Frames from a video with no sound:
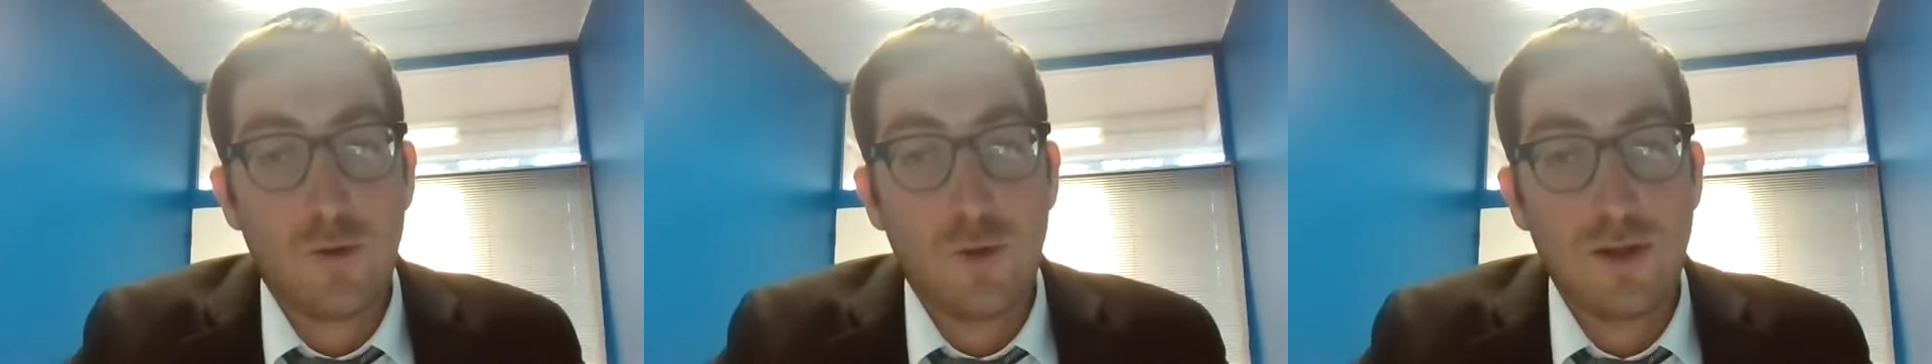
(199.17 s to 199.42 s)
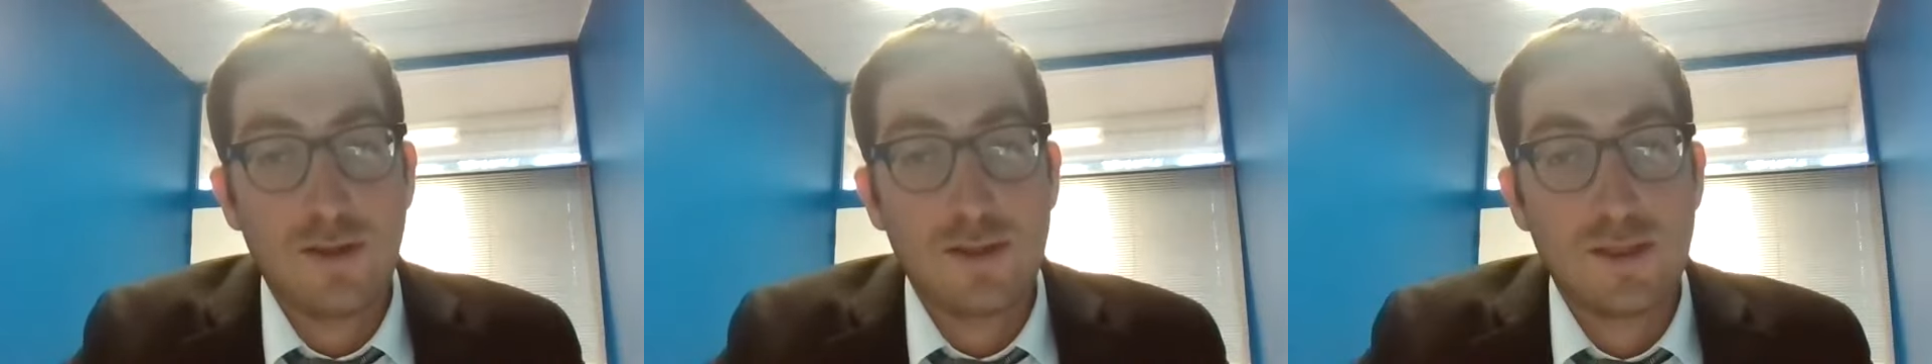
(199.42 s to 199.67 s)

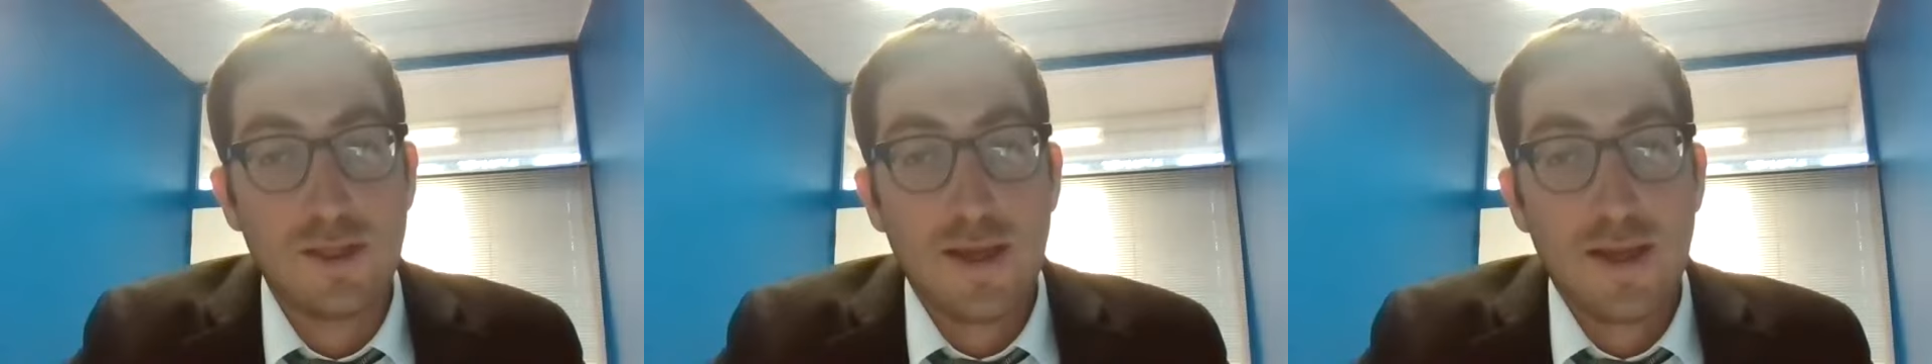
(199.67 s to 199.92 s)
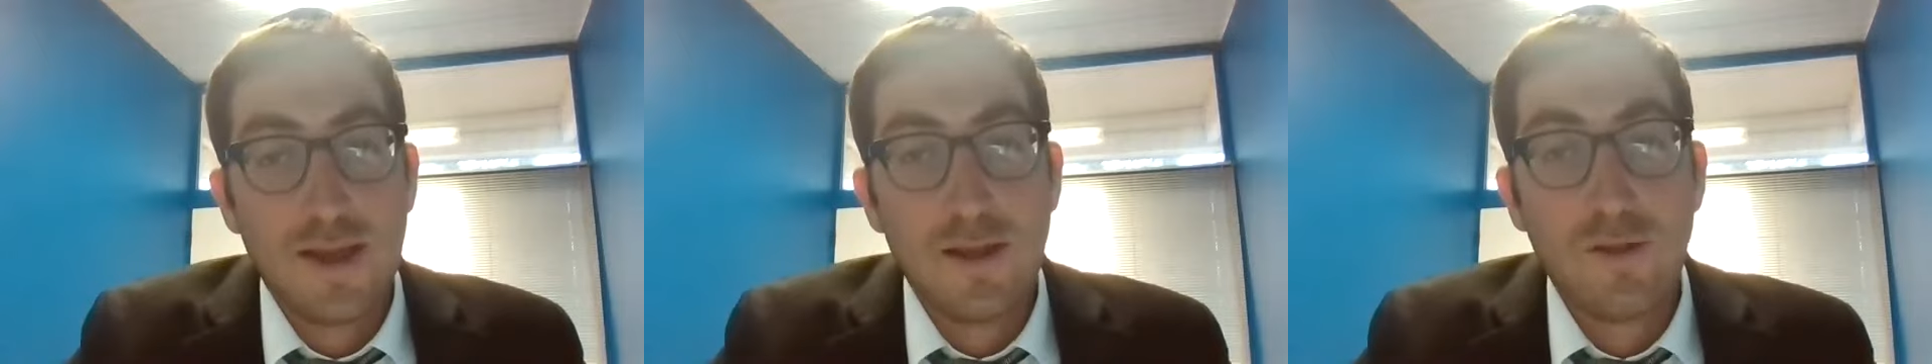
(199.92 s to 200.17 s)
coins
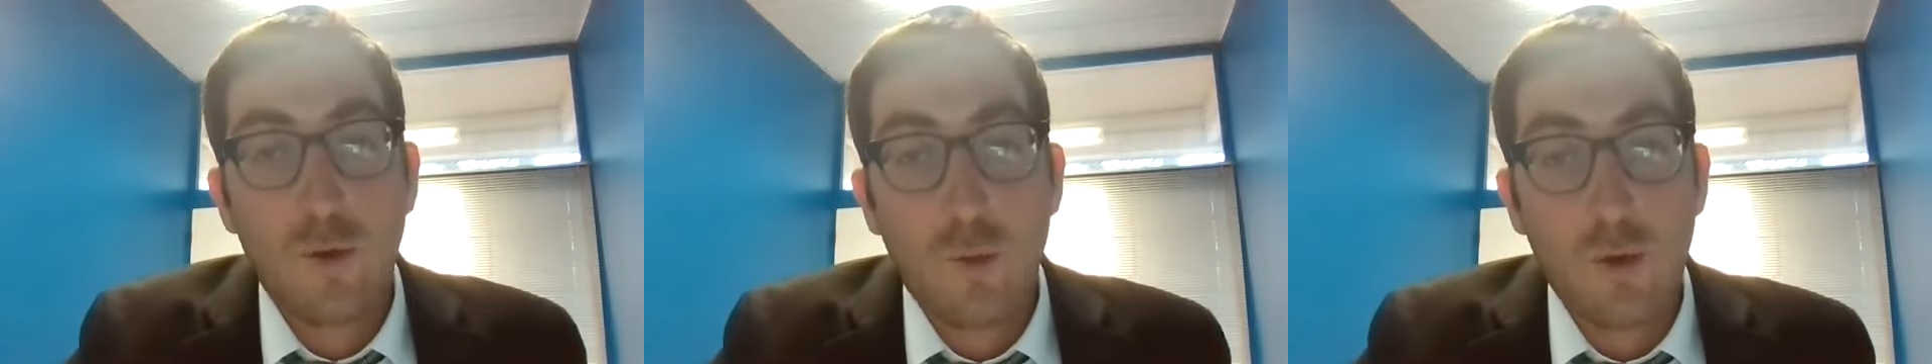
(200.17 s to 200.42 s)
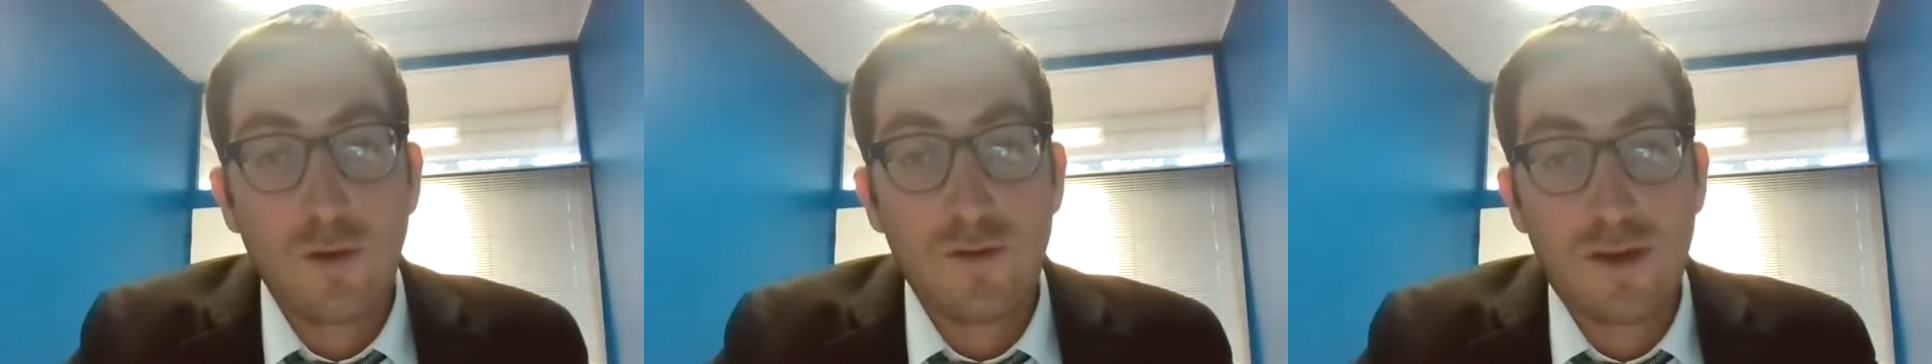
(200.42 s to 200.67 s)
in the
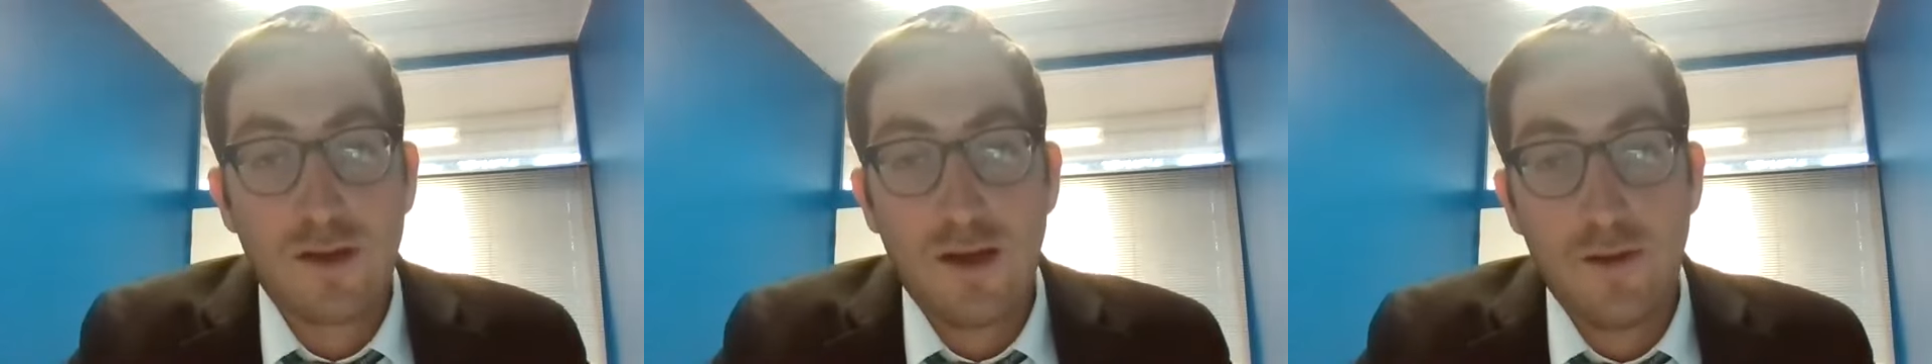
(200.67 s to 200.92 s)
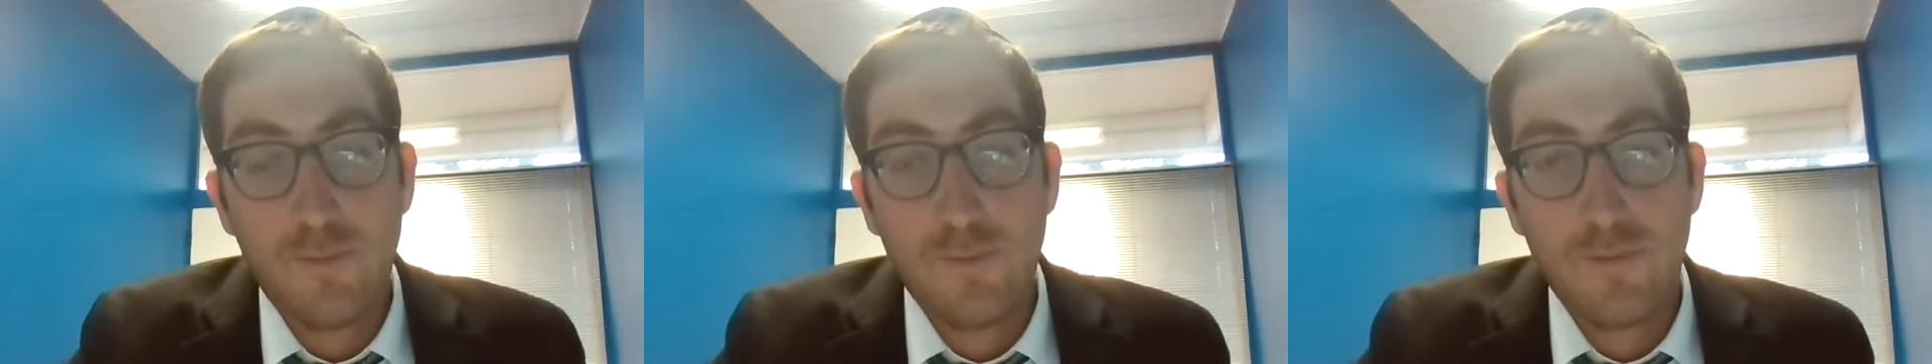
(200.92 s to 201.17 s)
world to
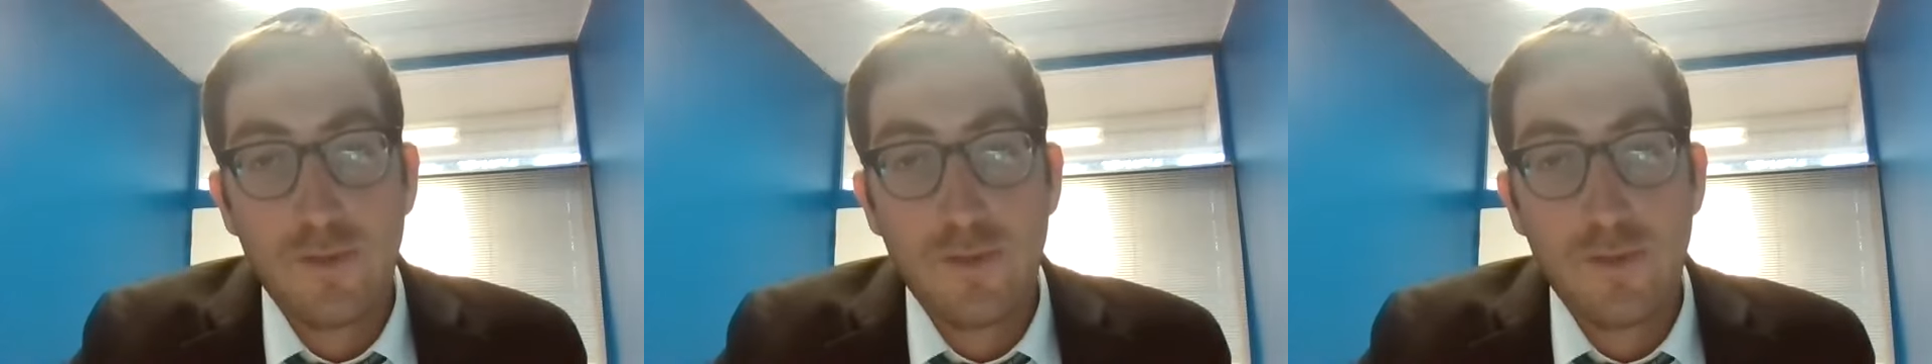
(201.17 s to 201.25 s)
come.